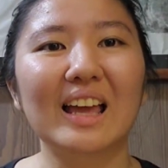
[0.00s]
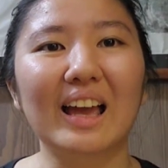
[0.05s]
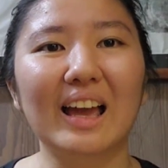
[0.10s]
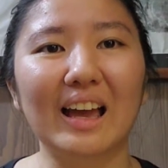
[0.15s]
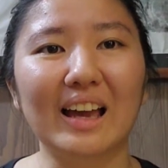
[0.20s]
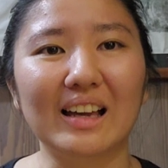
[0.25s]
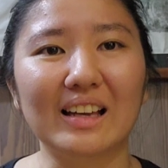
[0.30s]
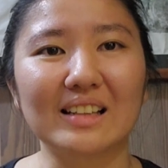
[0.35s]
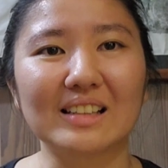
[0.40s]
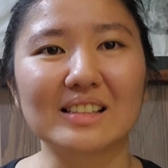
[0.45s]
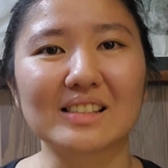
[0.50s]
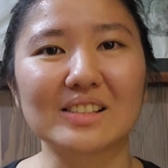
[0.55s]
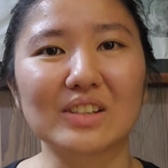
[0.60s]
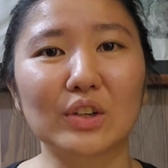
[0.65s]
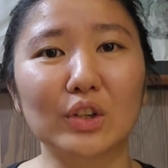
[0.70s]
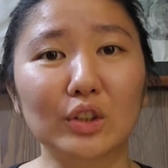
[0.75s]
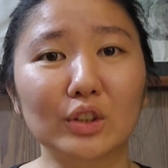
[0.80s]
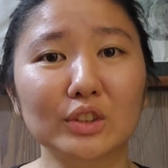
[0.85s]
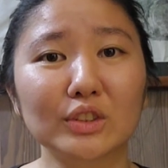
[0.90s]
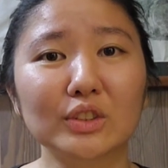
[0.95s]
And
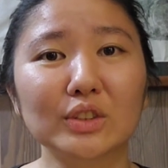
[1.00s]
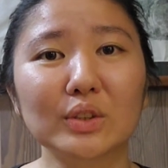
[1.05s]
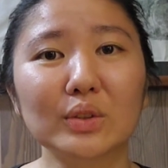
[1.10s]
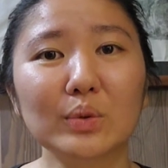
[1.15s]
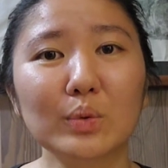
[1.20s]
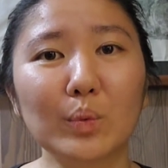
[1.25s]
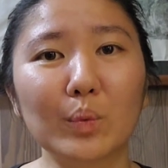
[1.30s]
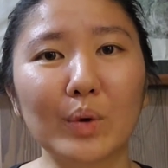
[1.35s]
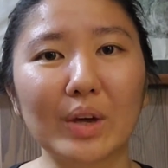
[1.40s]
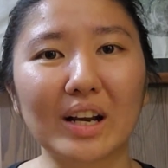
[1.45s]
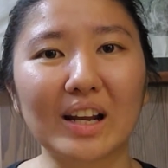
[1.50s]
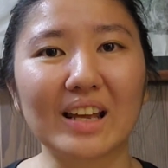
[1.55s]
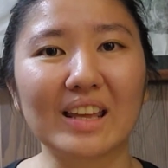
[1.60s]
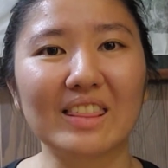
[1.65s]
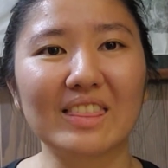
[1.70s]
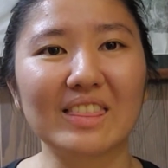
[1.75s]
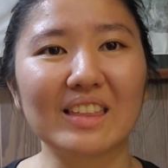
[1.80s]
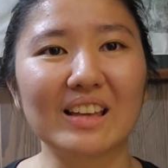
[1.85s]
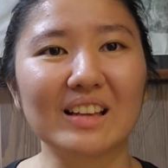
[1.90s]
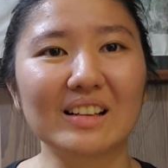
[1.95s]
also, when I
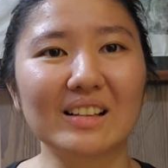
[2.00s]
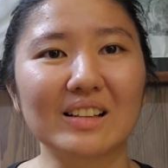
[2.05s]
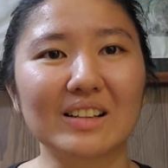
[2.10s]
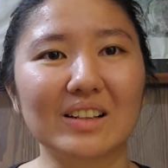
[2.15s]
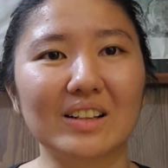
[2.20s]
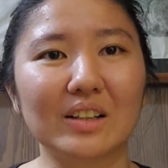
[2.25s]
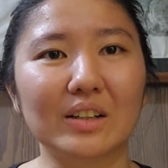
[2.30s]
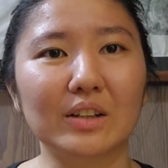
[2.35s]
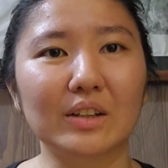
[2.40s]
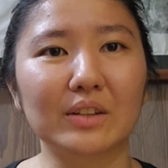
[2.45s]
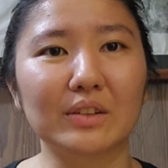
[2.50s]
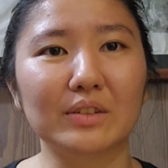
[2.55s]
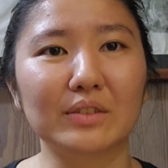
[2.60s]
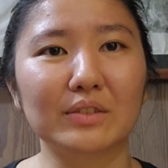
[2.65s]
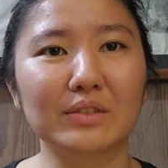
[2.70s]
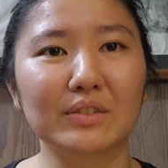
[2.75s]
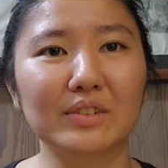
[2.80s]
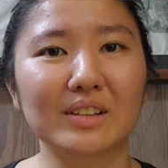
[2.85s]
think of